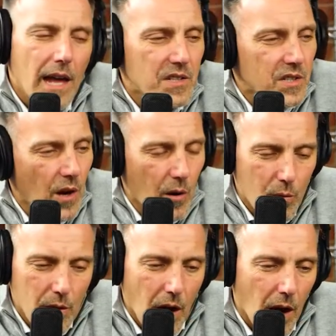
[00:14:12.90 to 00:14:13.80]
And
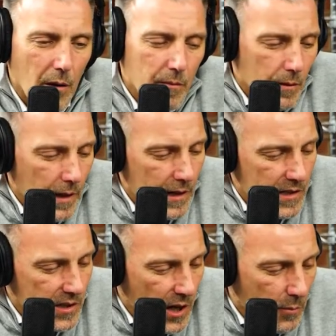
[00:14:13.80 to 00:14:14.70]
so, uh,
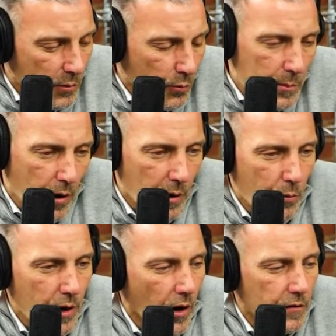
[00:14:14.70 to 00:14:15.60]
ladies and gentlemen, replay
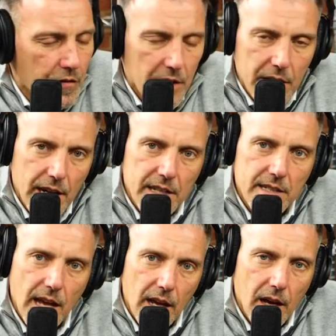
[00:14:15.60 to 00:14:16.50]
we are
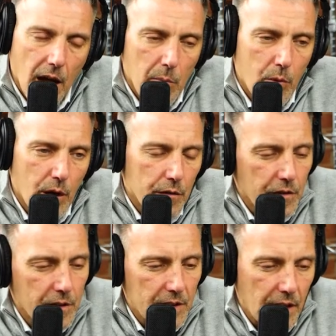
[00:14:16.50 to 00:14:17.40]
infinityx.com, we are
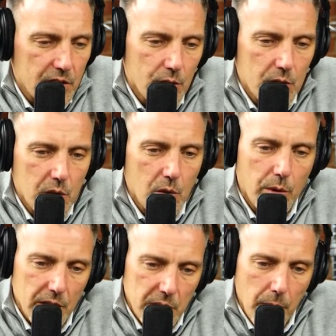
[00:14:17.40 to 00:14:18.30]
infinityx
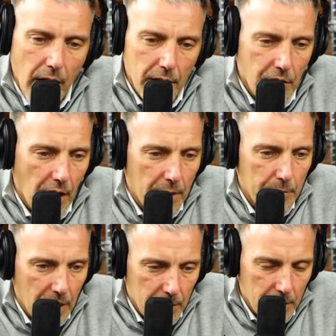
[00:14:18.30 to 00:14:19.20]
YouTube, and on
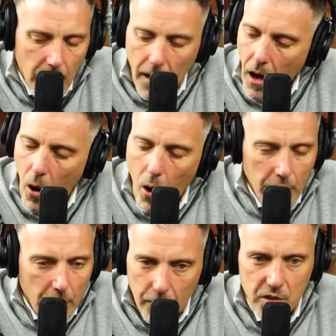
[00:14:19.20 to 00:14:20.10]
Spotify and
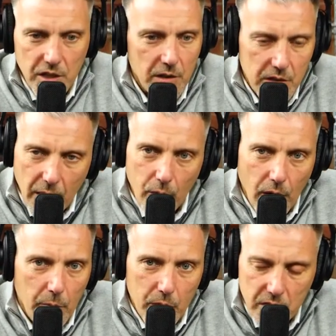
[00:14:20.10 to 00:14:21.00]
all the other channels that
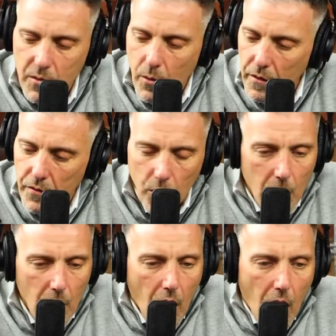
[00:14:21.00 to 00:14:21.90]
we're on, which is quite a
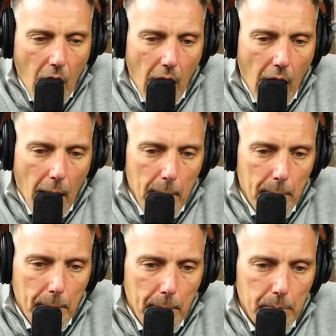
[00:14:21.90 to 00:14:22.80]
few.
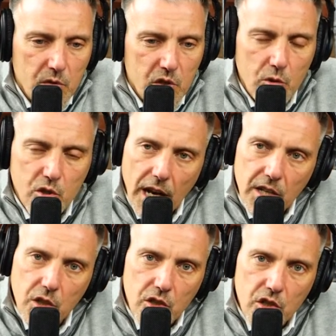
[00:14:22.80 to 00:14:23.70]
Um, so,
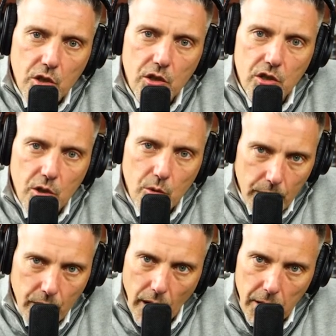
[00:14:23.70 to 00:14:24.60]
Johnnie, so, so, so you
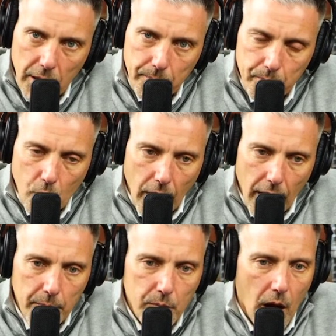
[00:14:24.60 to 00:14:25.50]
win the Grammy
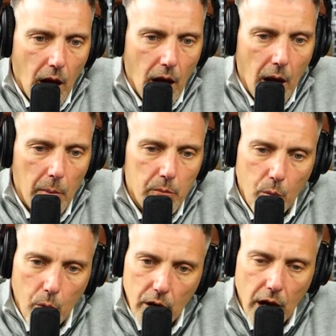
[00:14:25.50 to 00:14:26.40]
right? Um, mm-hmm.
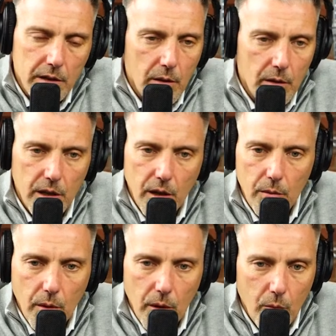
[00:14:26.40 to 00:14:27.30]
Work on uh, you
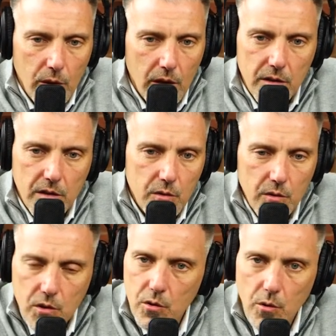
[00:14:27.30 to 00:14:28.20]
know uh,
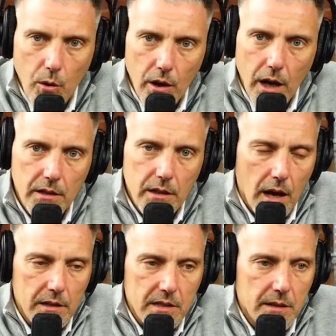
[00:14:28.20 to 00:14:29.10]
do do the work on
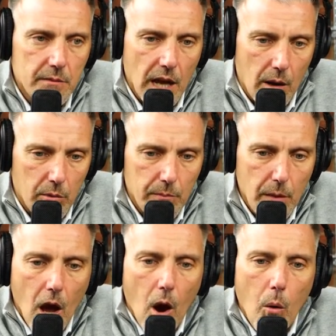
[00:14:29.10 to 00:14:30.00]
on Steve's album.
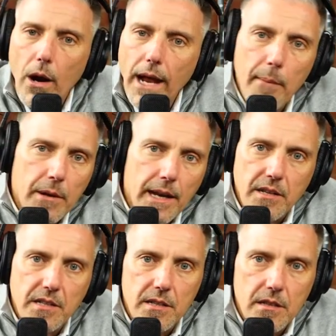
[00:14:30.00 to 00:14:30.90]
What happened
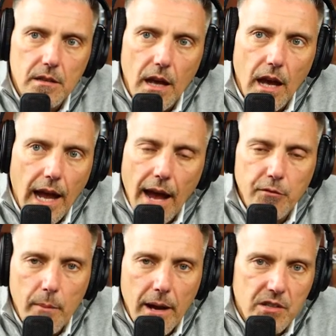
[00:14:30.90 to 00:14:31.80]
next? I
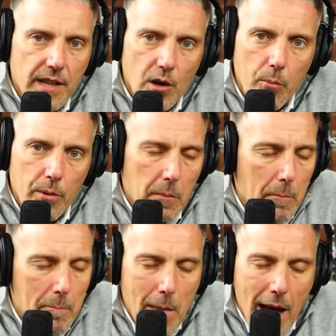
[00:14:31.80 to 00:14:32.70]
have to imagine that opened
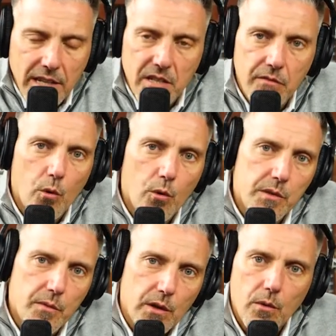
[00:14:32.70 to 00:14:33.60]
massive
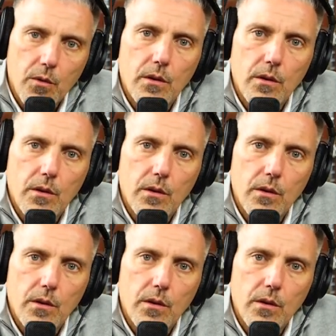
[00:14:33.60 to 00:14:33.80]
doors for you.